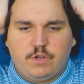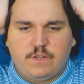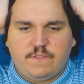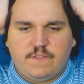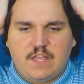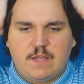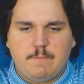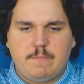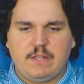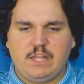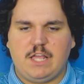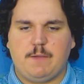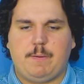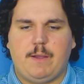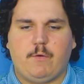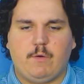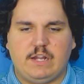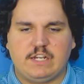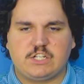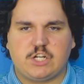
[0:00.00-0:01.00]
the Emilia
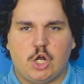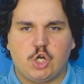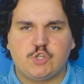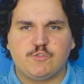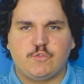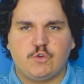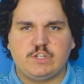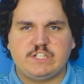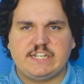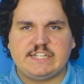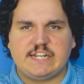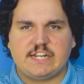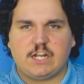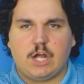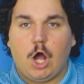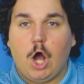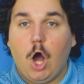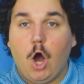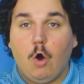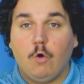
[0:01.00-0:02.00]
Perez controversy is like,
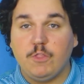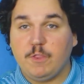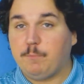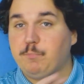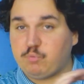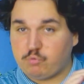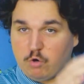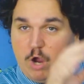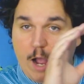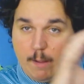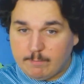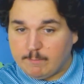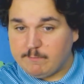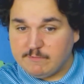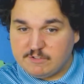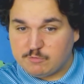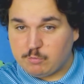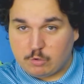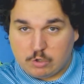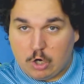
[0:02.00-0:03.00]
oh, the
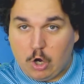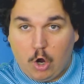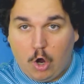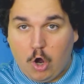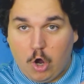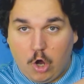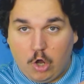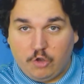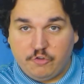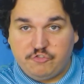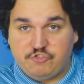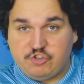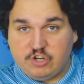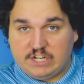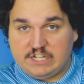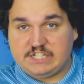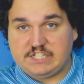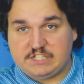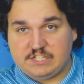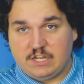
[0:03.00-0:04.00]
problems were all
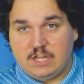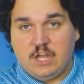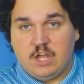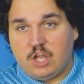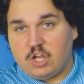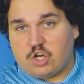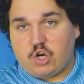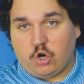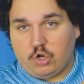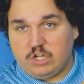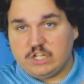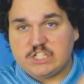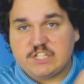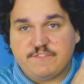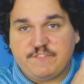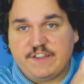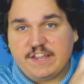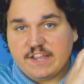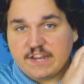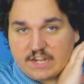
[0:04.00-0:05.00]
just Carla
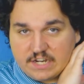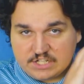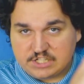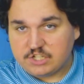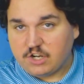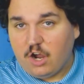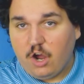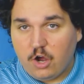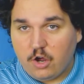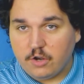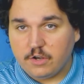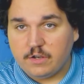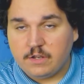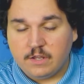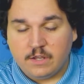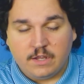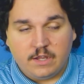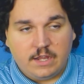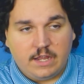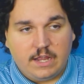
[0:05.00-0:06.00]
Sofia Gascon
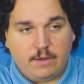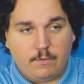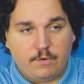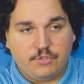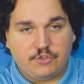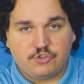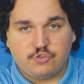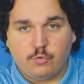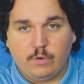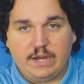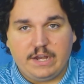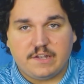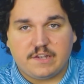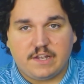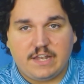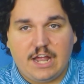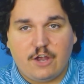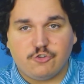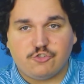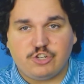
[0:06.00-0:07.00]
with the tweets,
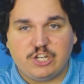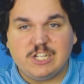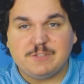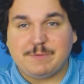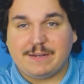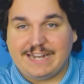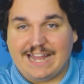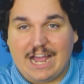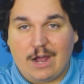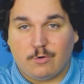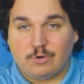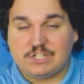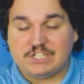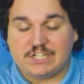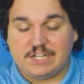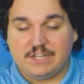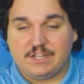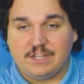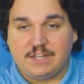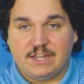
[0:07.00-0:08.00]
and now she's been
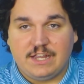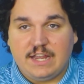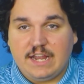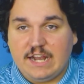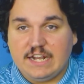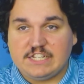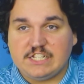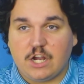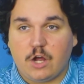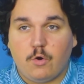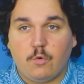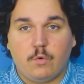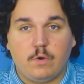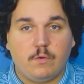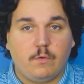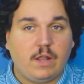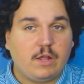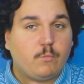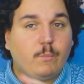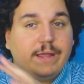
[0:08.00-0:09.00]
ousted, and so
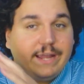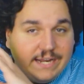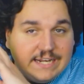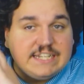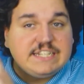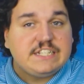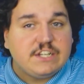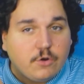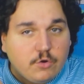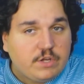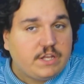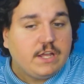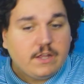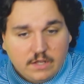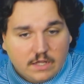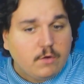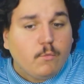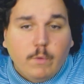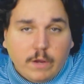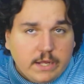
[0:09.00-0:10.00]
like we can still
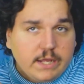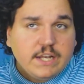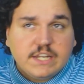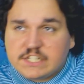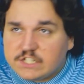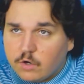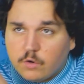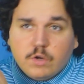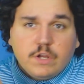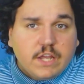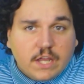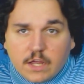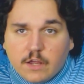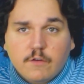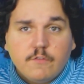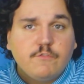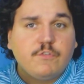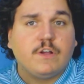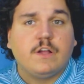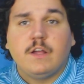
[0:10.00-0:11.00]

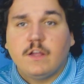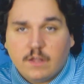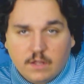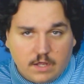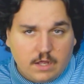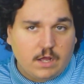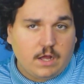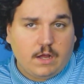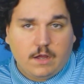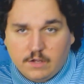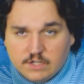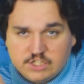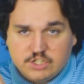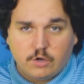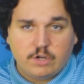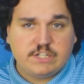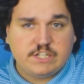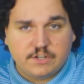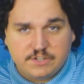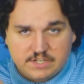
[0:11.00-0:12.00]
give
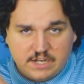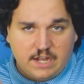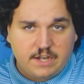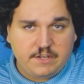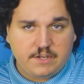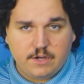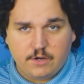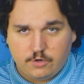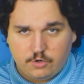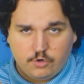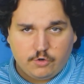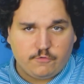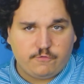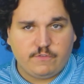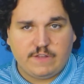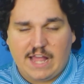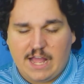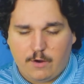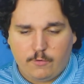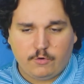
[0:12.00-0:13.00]
Zoe Saldana her
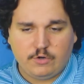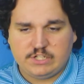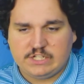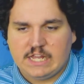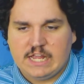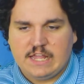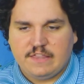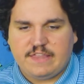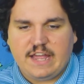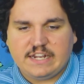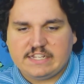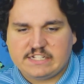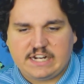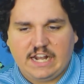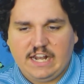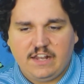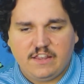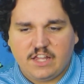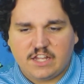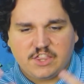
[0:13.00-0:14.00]
flowers. That's
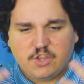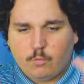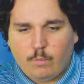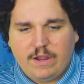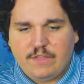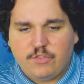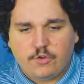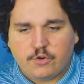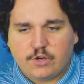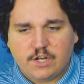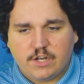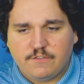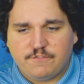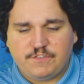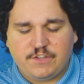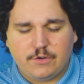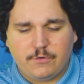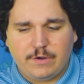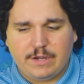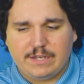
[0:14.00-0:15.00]
kind of like the way they're gonna
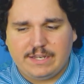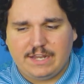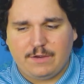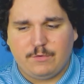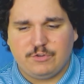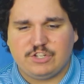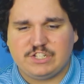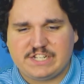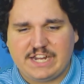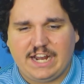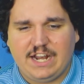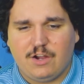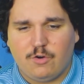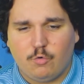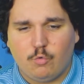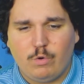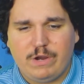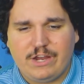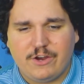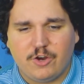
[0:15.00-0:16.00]
view it, which is kind
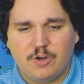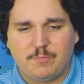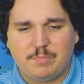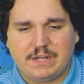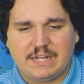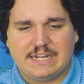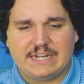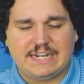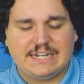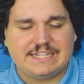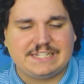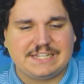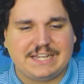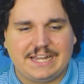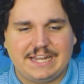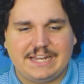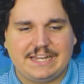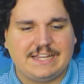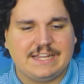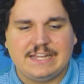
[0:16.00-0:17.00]
of weird, but it's like